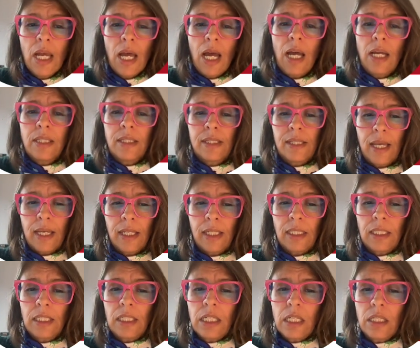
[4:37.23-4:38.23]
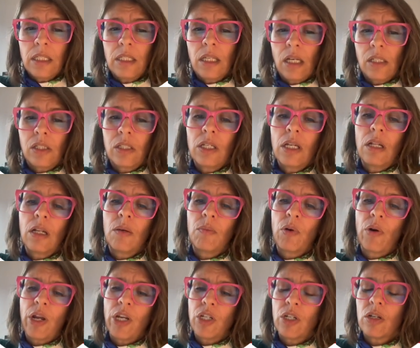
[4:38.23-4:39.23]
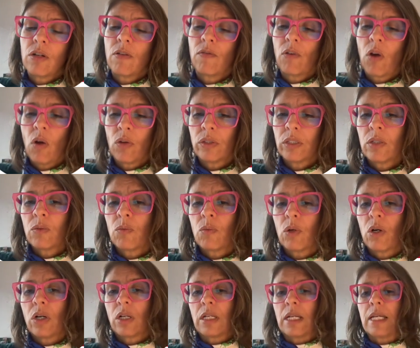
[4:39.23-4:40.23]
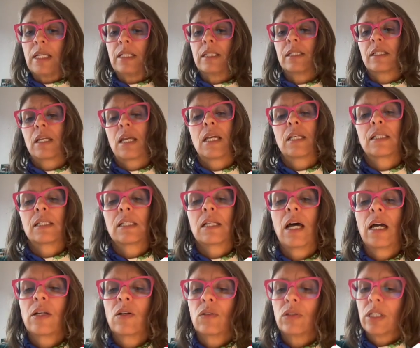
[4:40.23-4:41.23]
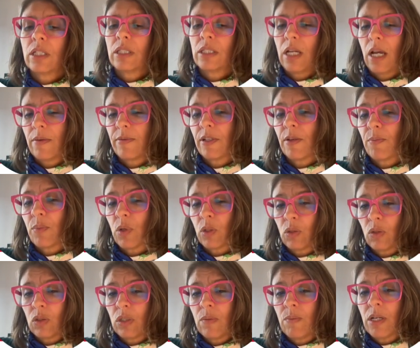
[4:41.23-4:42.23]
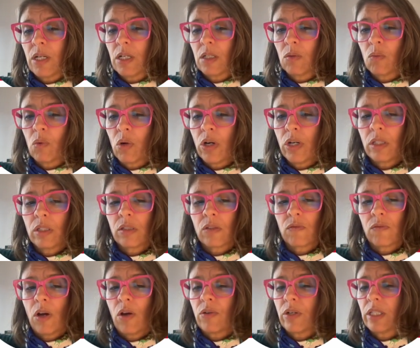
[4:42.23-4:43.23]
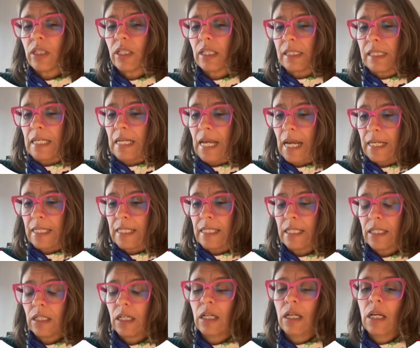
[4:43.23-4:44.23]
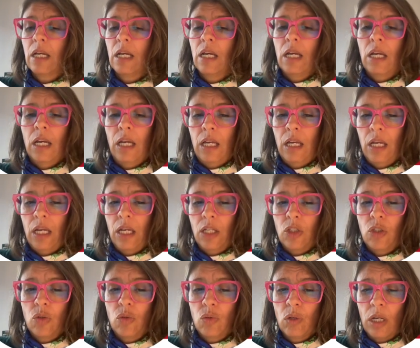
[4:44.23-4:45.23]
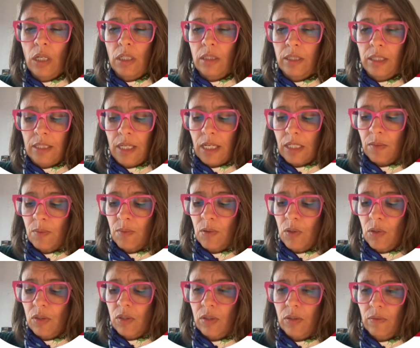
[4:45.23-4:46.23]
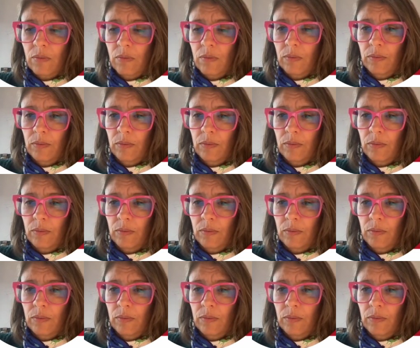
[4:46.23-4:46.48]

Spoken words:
And secondly, does the elaboration of content word lists cast light on the types of prototypical words found in the selected two ELT textbooks?